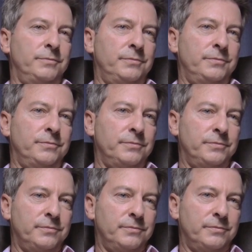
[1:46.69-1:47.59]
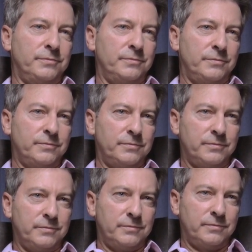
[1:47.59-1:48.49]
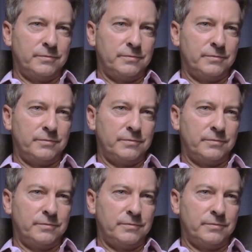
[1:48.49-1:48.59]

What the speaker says: No one is speaking in this clip.